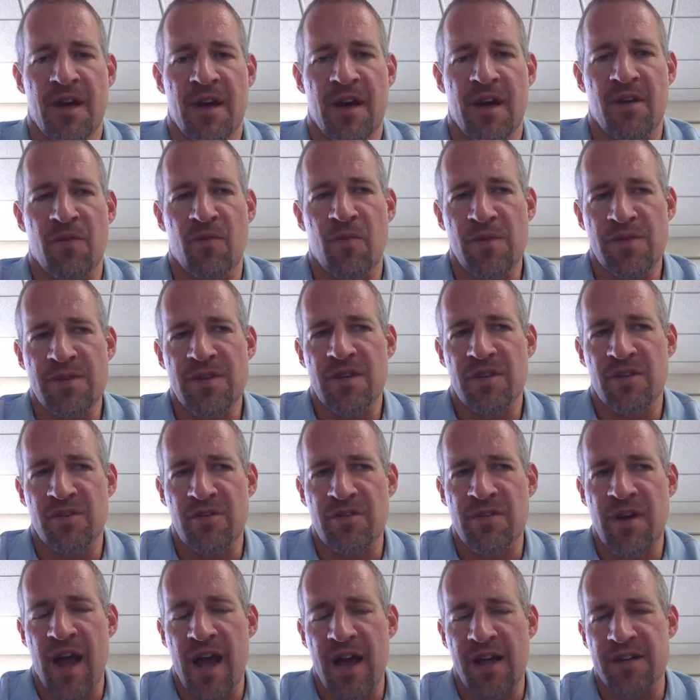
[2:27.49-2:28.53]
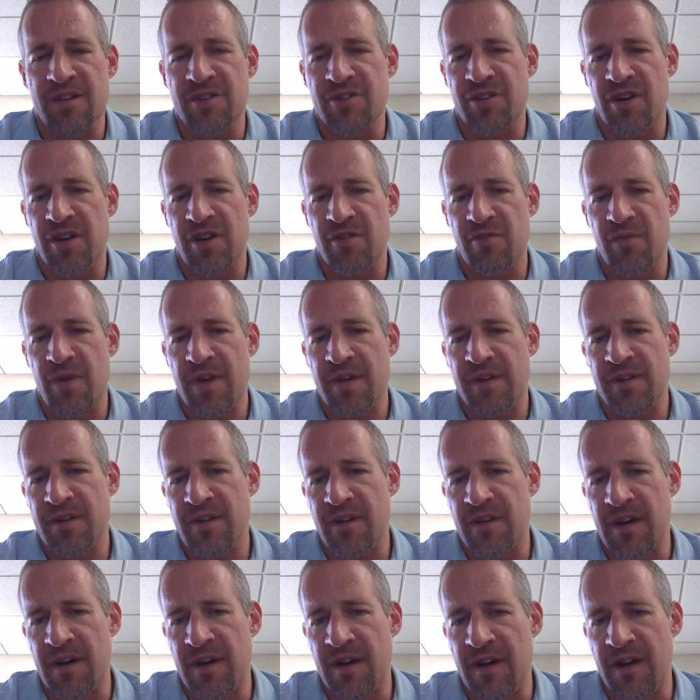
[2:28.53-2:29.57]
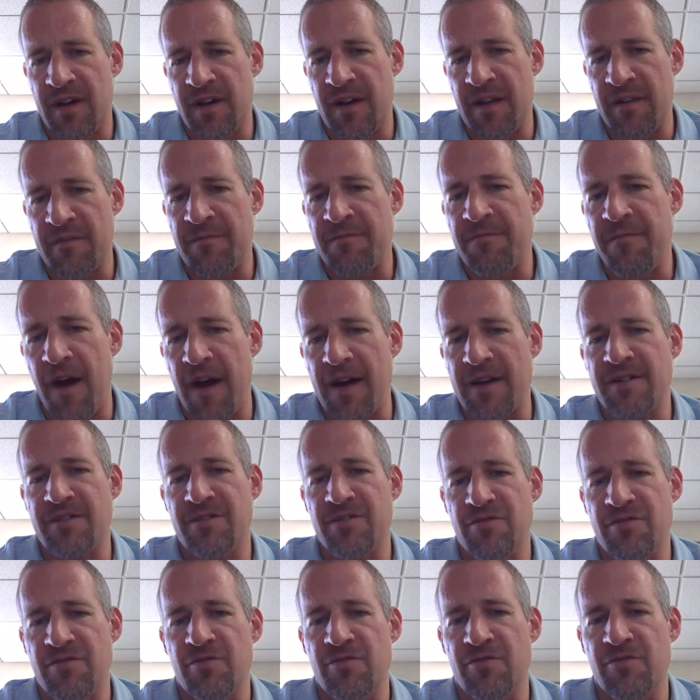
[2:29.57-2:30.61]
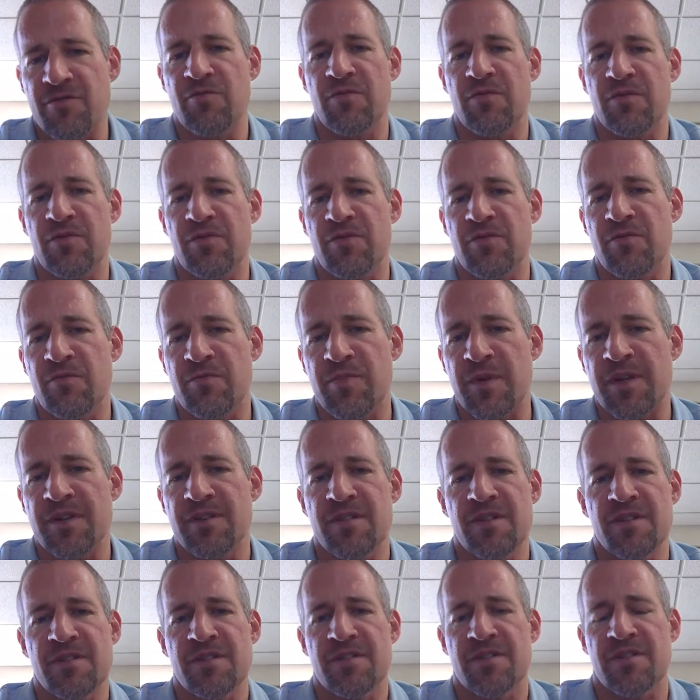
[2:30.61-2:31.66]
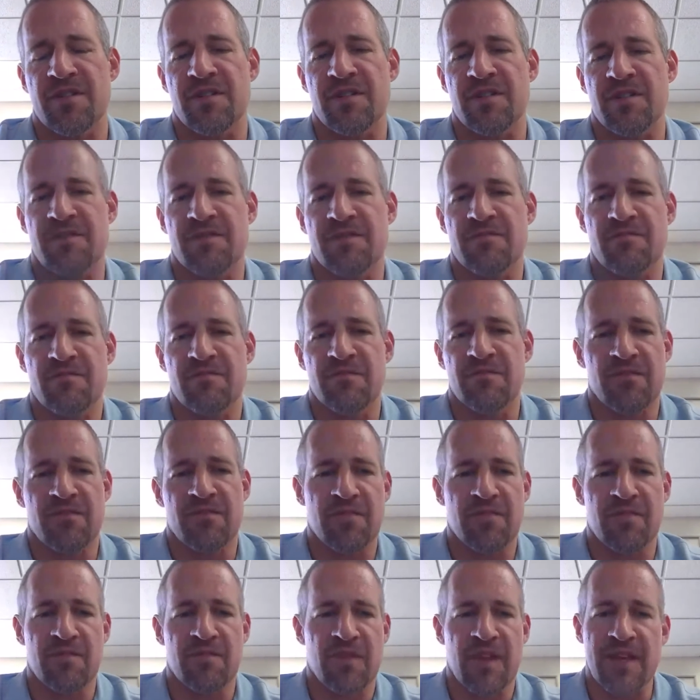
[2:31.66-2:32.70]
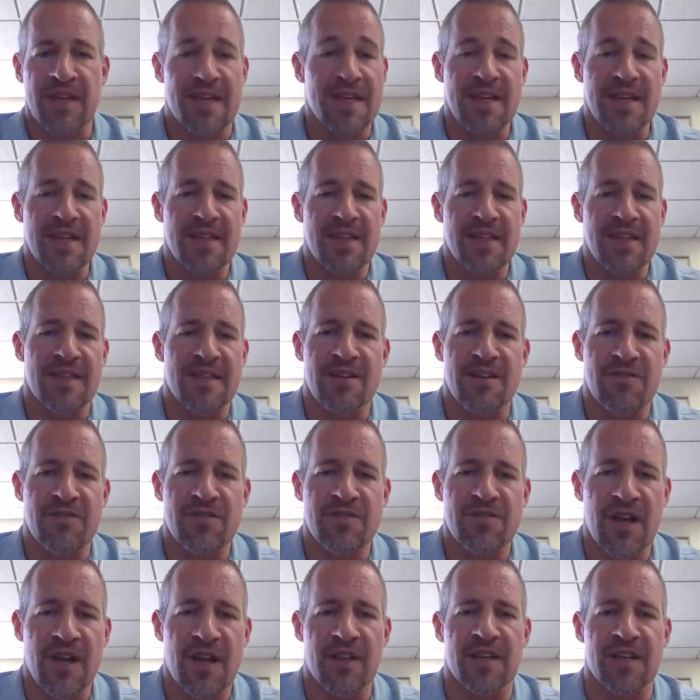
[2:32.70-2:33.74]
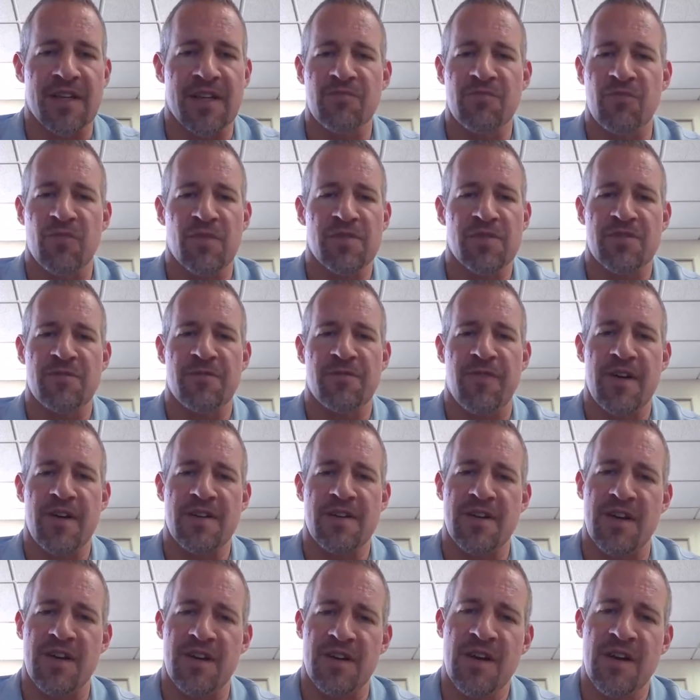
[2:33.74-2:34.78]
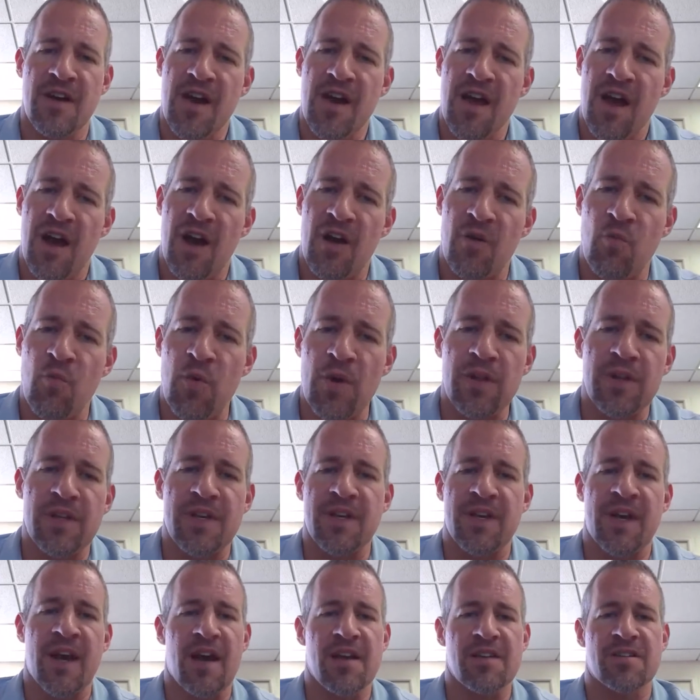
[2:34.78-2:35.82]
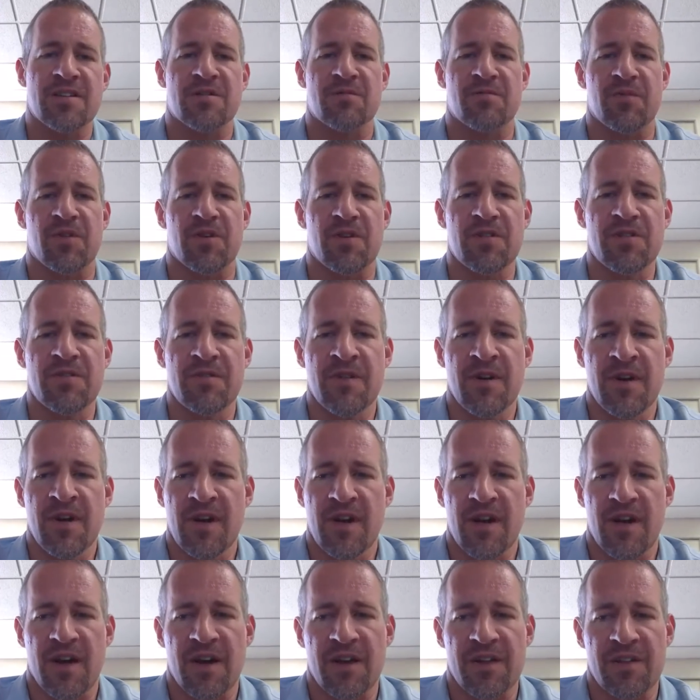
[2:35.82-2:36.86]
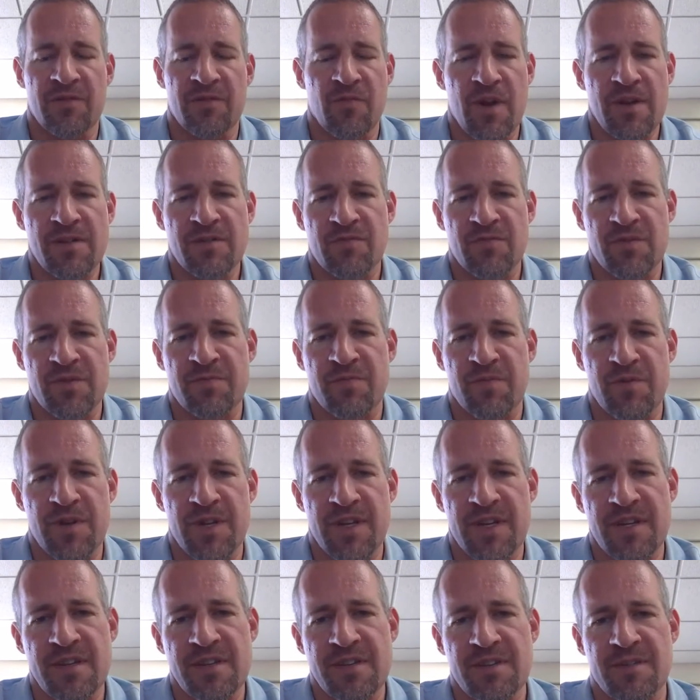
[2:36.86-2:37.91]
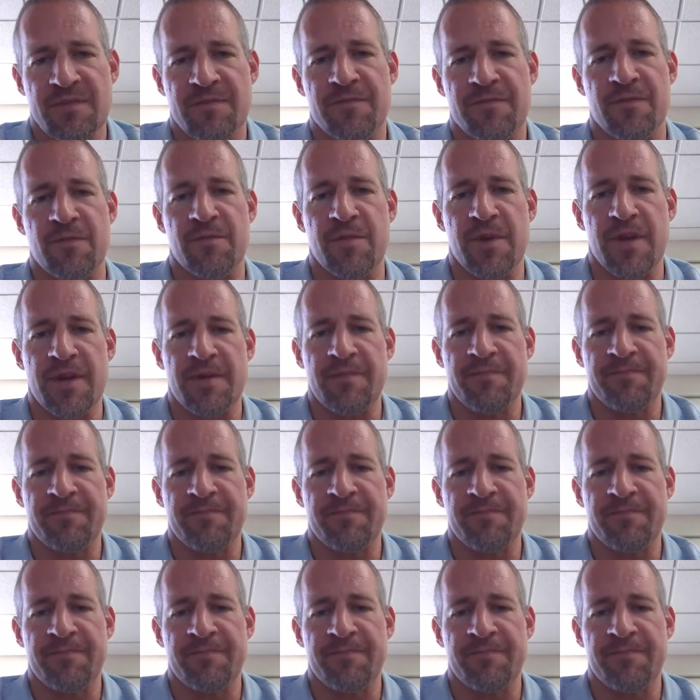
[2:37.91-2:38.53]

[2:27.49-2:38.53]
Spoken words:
Once I learned how to generate and find new business, and like anything that you're selling, once you find a willing customer, the rest was pretty easy for me.